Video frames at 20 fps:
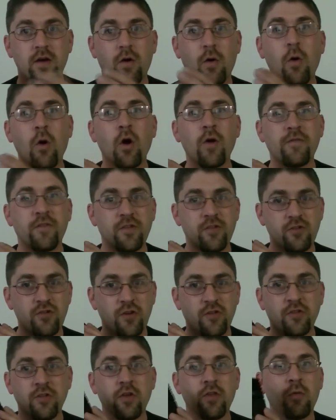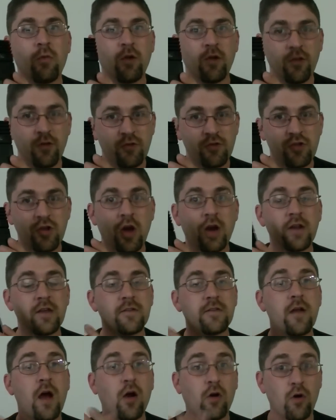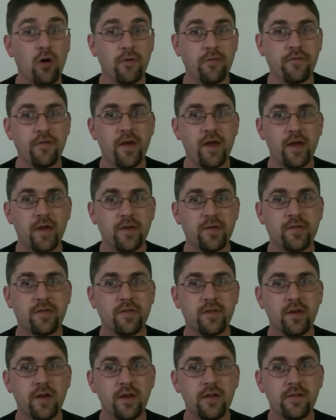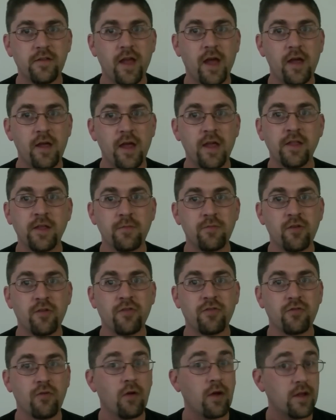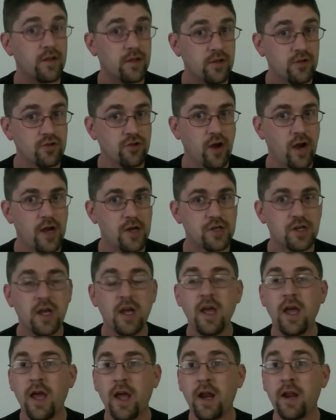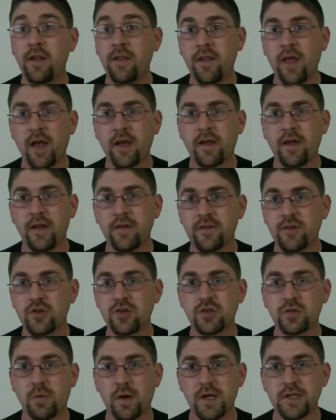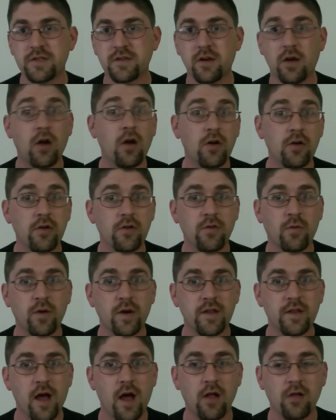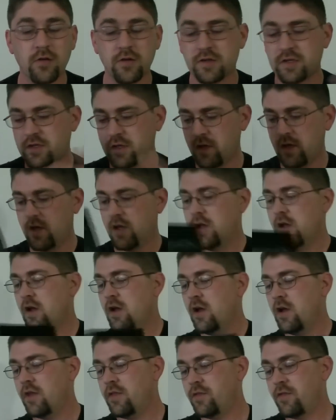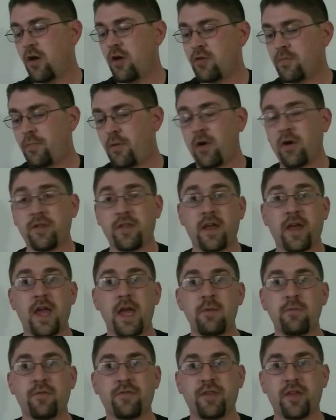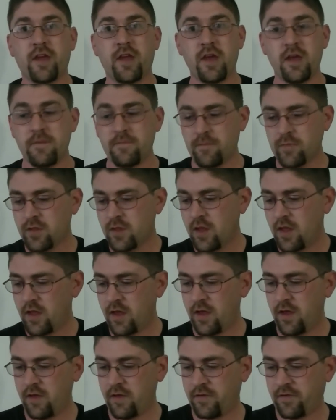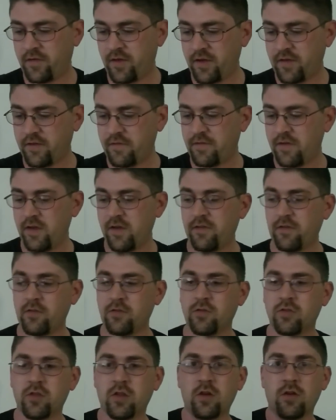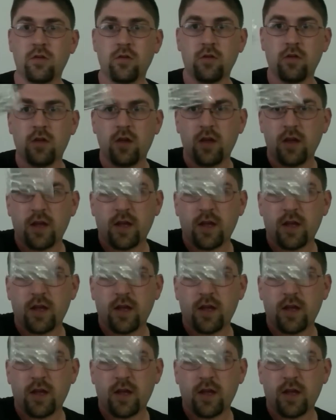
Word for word: Or if this is just another one of those Chinese knockoff fakes that end up just throwing in the trash. And in that case, I just wasted $120. The other part that came with the kit is six of these little